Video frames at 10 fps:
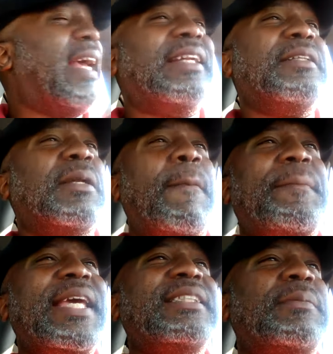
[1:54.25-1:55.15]
And the
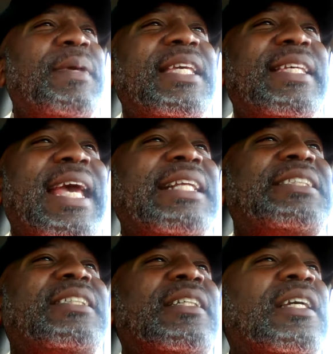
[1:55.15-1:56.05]
beats be
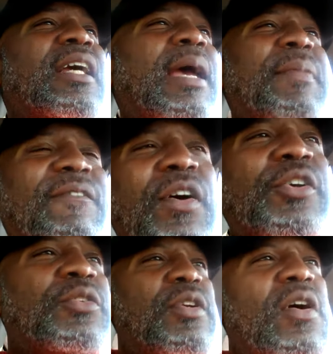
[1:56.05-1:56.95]
catchy. And
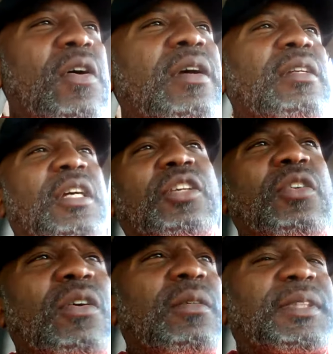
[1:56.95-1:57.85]
before you know it,
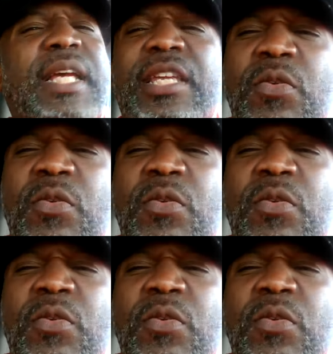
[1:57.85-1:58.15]
you know what I'm saying?